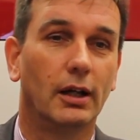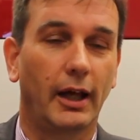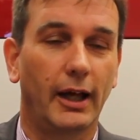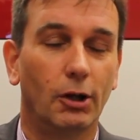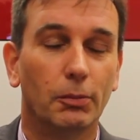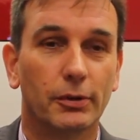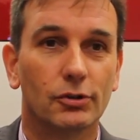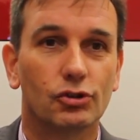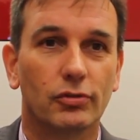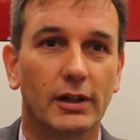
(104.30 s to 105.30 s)
help
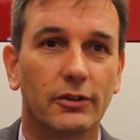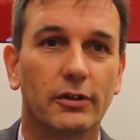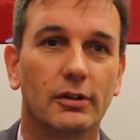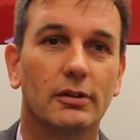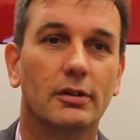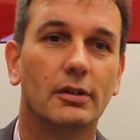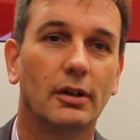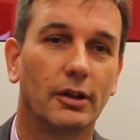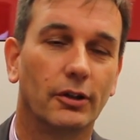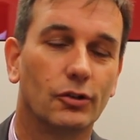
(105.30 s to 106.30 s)
and strengthen
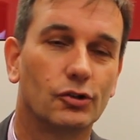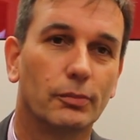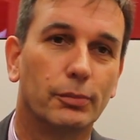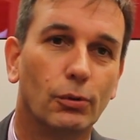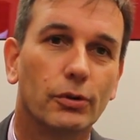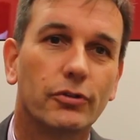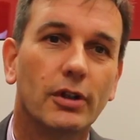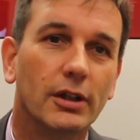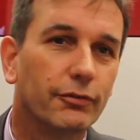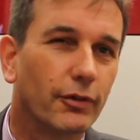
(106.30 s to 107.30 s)
the support
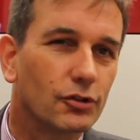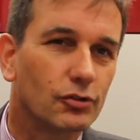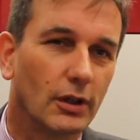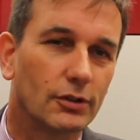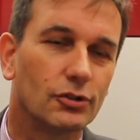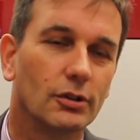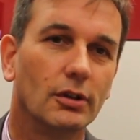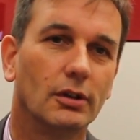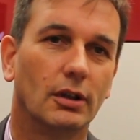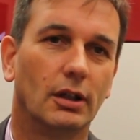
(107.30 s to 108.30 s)

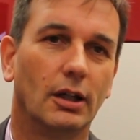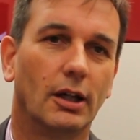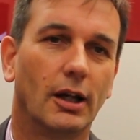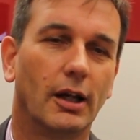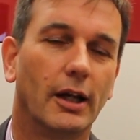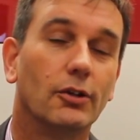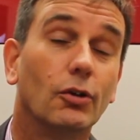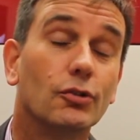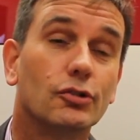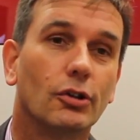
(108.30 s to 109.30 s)
infrastructure and
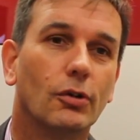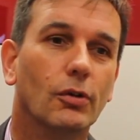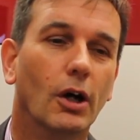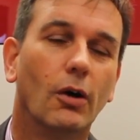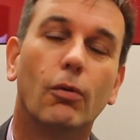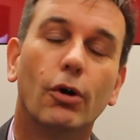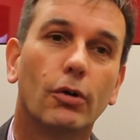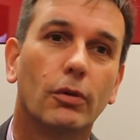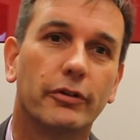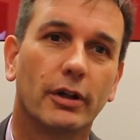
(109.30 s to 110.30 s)
also
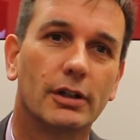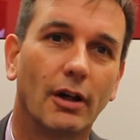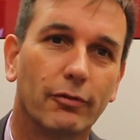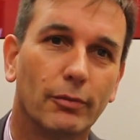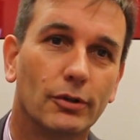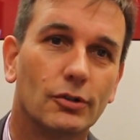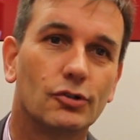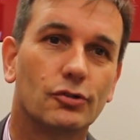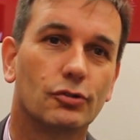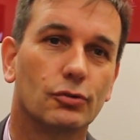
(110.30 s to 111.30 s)
work with their
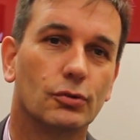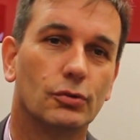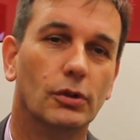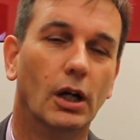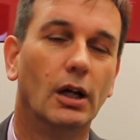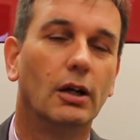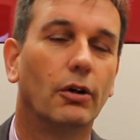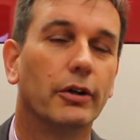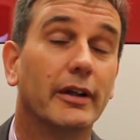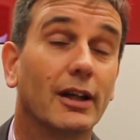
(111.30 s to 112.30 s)
governments to,
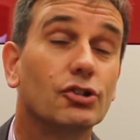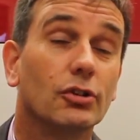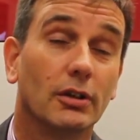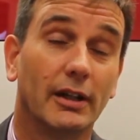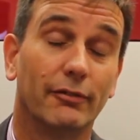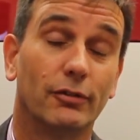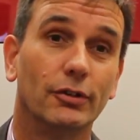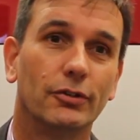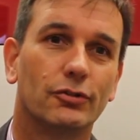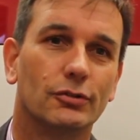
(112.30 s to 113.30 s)
on a national
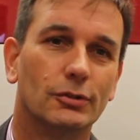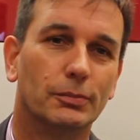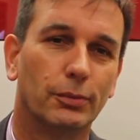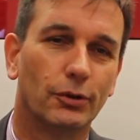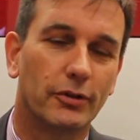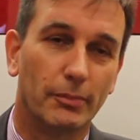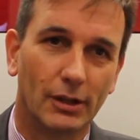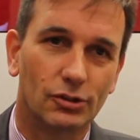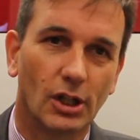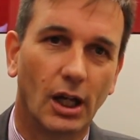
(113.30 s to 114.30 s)
level, to put
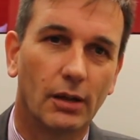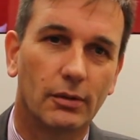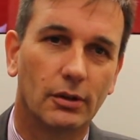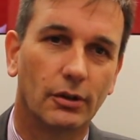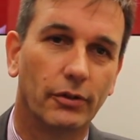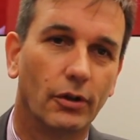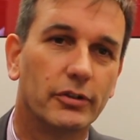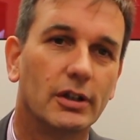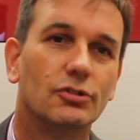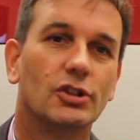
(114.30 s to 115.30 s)
dementia on
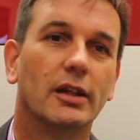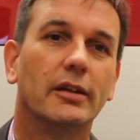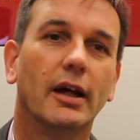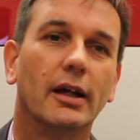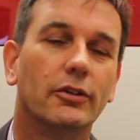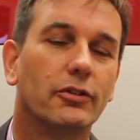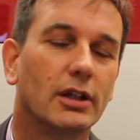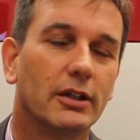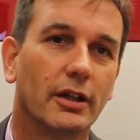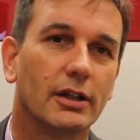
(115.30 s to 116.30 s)
the agenda and to
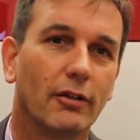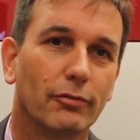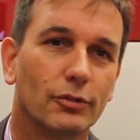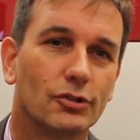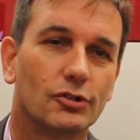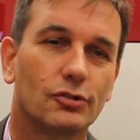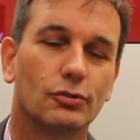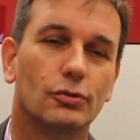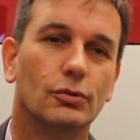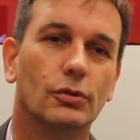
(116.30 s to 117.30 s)
get their governments
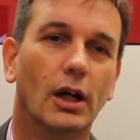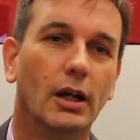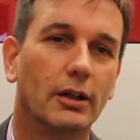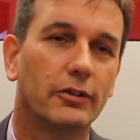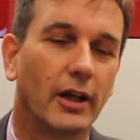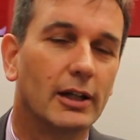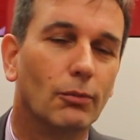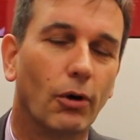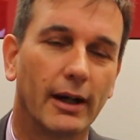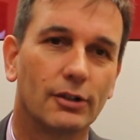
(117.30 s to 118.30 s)
to take
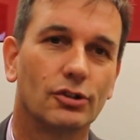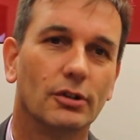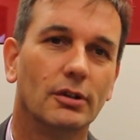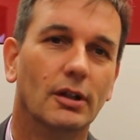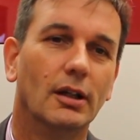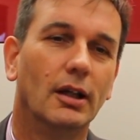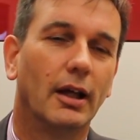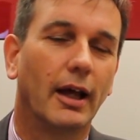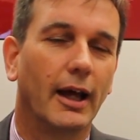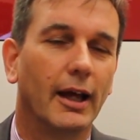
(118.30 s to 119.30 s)
more action.
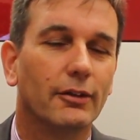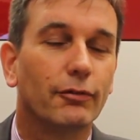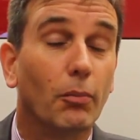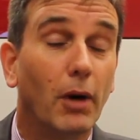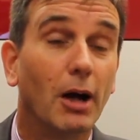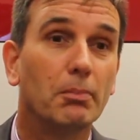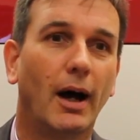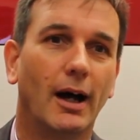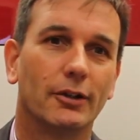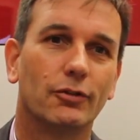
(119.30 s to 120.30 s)
And from our
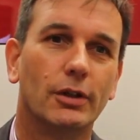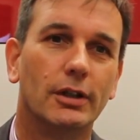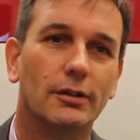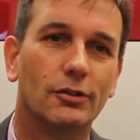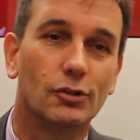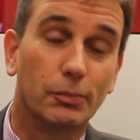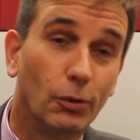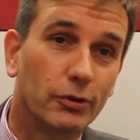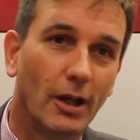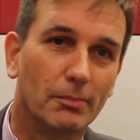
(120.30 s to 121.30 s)
part, we
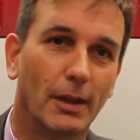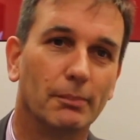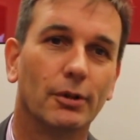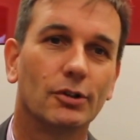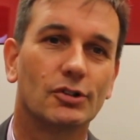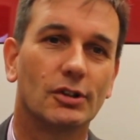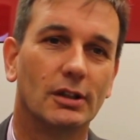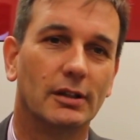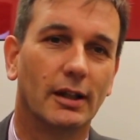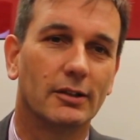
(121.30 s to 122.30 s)
support our members
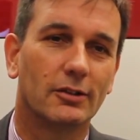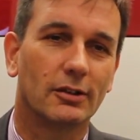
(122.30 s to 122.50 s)
in that